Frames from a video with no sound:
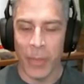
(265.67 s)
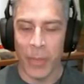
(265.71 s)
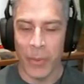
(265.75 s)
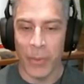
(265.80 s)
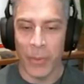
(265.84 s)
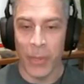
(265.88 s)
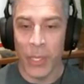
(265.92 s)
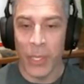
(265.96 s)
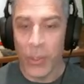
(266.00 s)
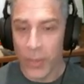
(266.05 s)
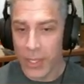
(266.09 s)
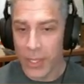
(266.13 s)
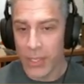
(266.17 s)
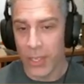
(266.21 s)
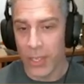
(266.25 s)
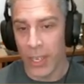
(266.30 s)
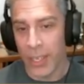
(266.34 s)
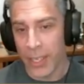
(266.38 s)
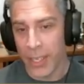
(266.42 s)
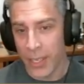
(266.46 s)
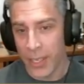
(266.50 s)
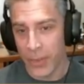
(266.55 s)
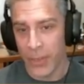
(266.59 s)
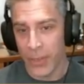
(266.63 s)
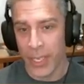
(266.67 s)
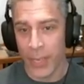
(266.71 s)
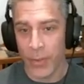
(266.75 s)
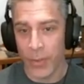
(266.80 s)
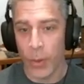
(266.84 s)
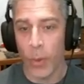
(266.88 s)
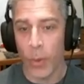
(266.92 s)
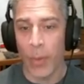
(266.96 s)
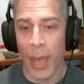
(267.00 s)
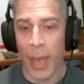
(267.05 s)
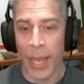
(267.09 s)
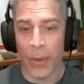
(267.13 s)
But when you install it, it'll give
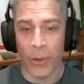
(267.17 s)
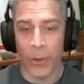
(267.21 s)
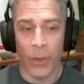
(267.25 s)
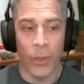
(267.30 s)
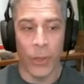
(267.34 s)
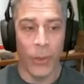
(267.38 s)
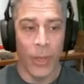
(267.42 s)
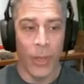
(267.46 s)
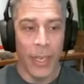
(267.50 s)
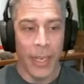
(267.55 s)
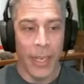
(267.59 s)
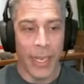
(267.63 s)
you a macro.